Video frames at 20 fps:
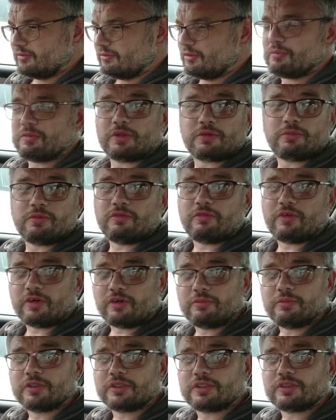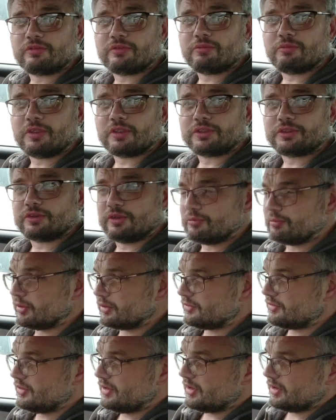Reminds me very much of the Maestro
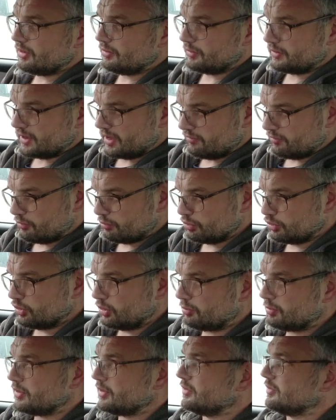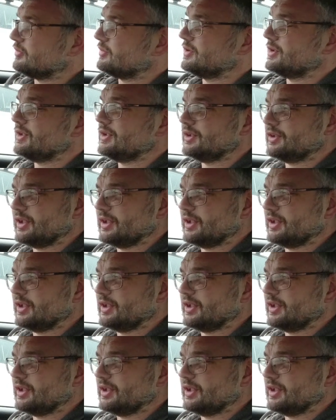Montego, which have a proper tea